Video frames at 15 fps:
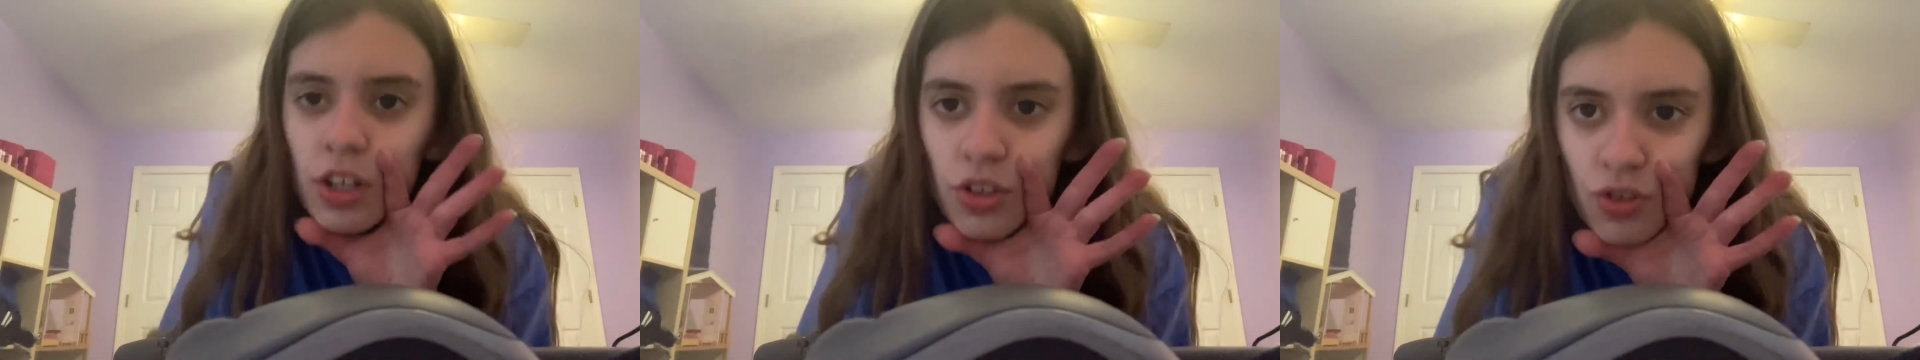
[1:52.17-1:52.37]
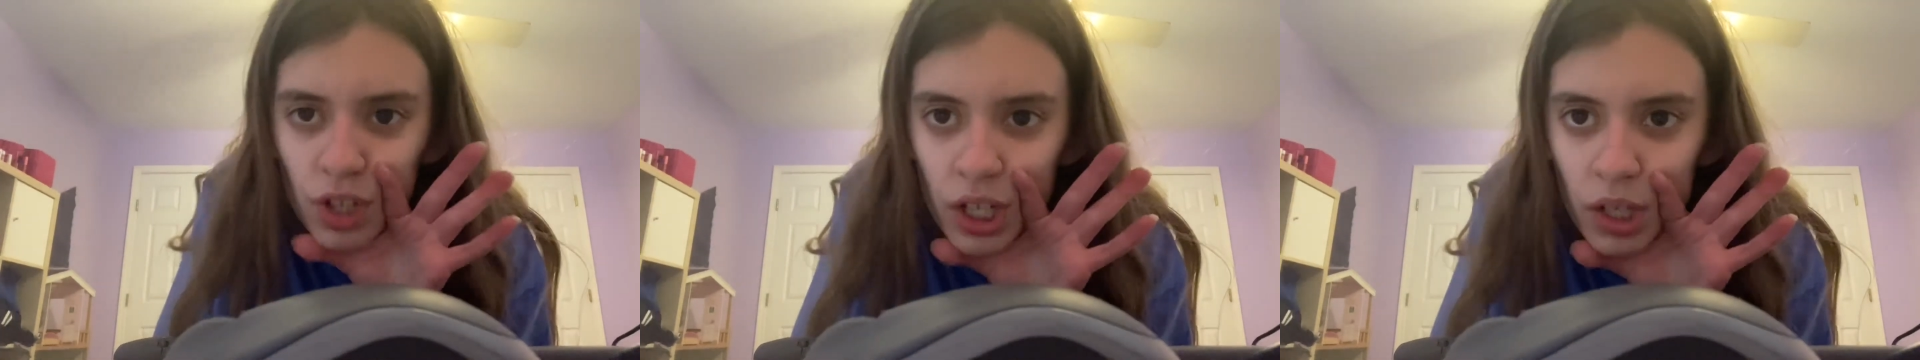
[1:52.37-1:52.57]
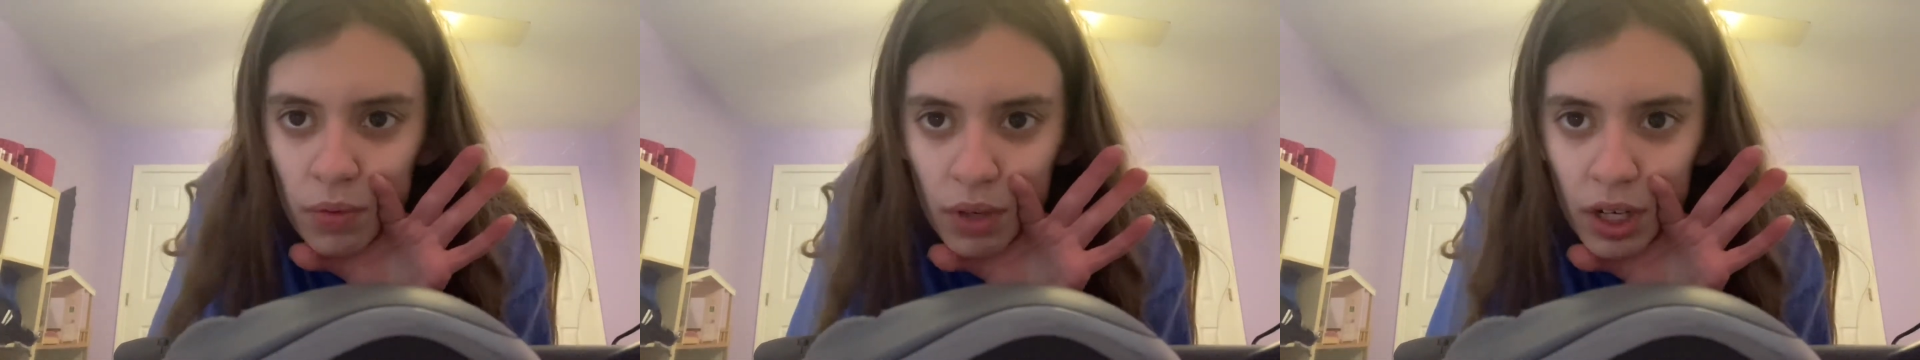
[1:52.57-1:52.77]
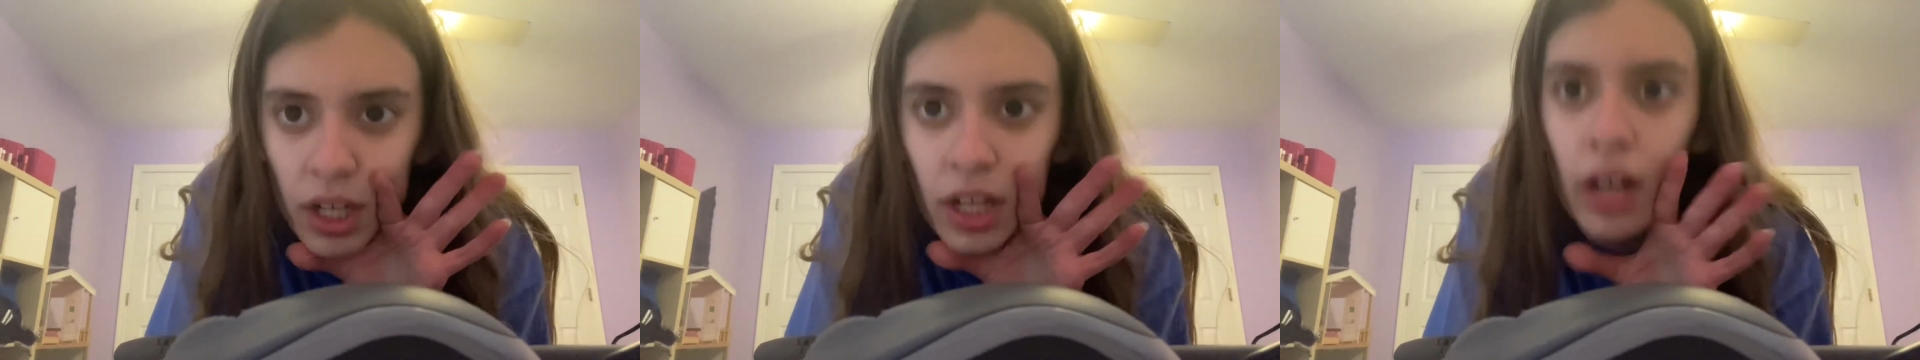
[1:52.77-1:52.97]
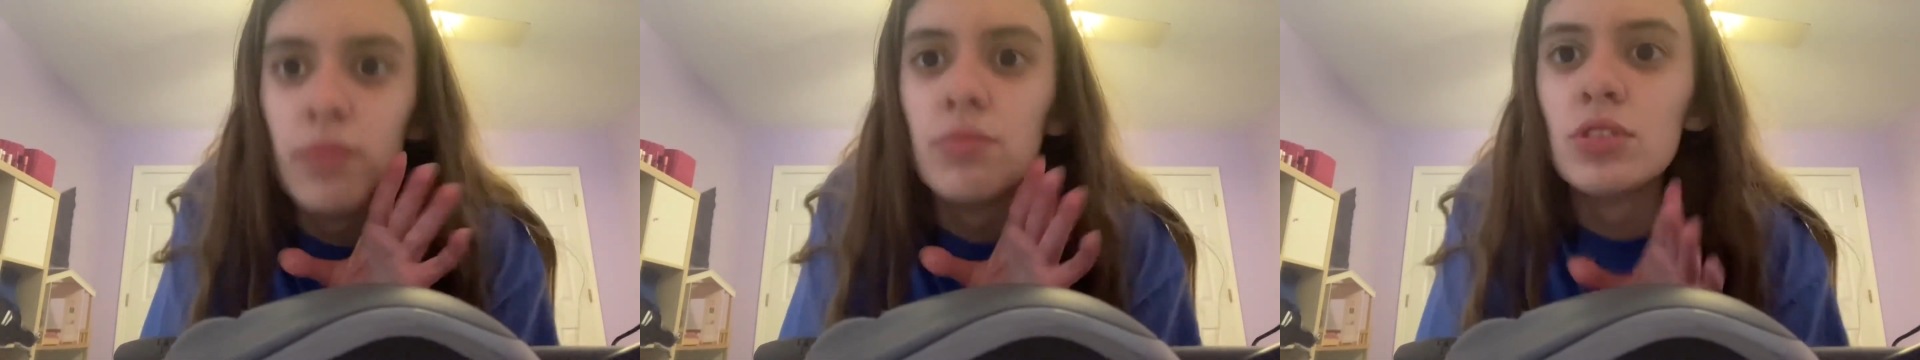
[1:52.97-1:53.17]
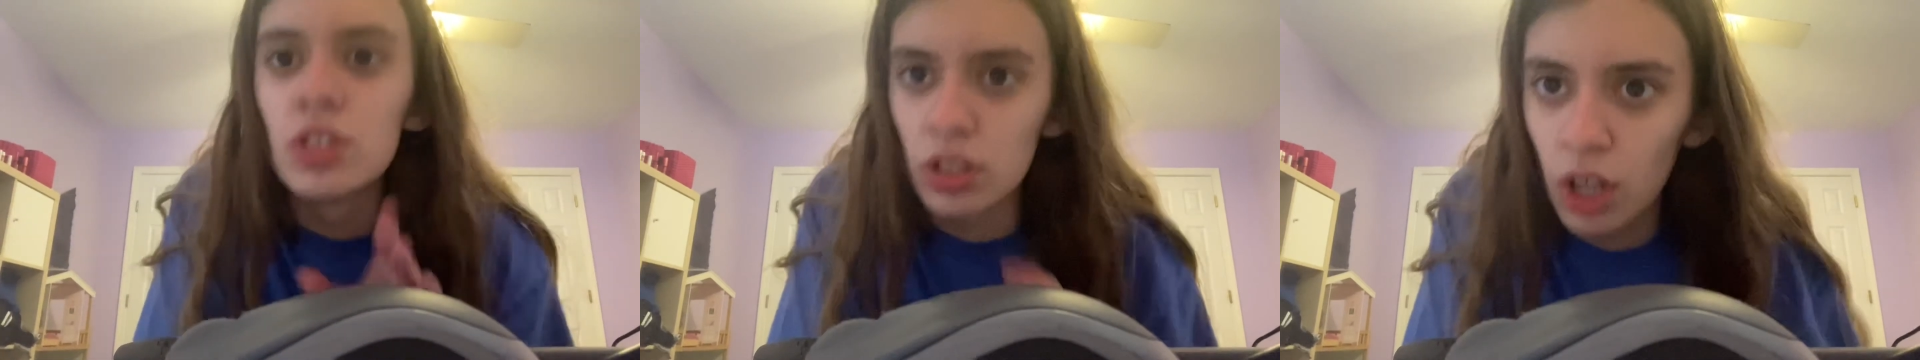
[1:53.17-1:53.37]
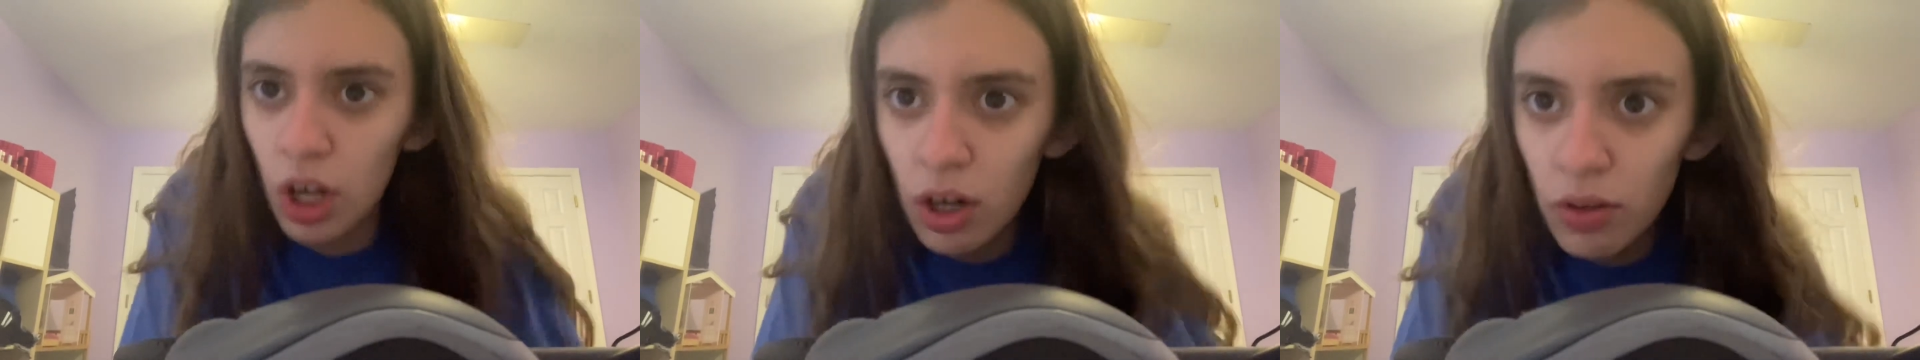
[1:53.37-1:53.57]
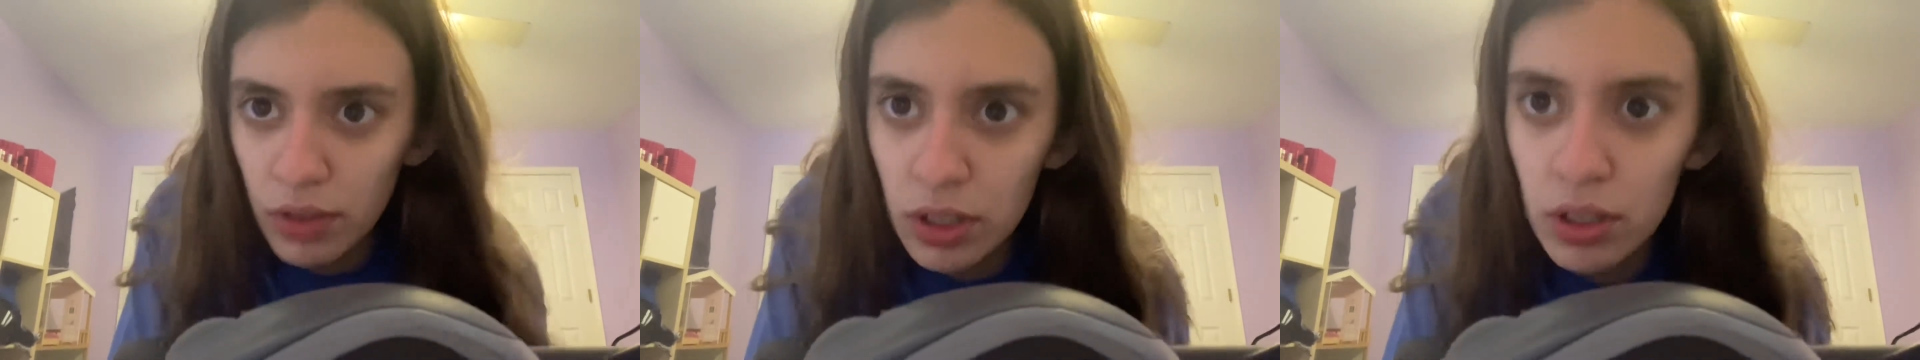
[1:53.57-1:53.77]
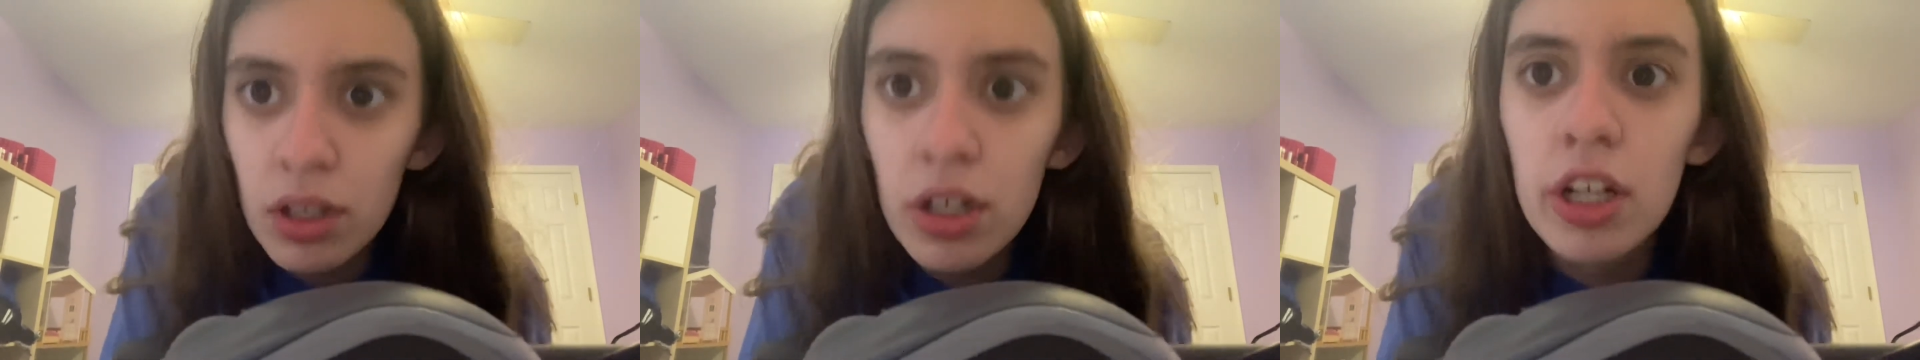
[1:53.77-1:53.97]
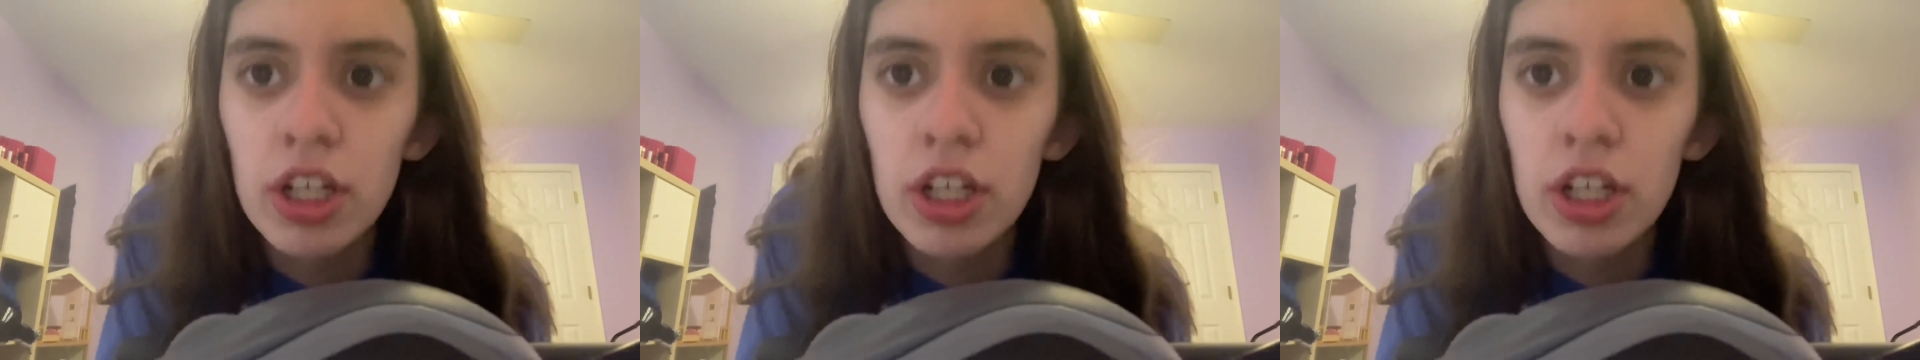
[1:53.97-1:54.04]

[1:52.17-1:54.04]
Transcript: strict when it comes to COVID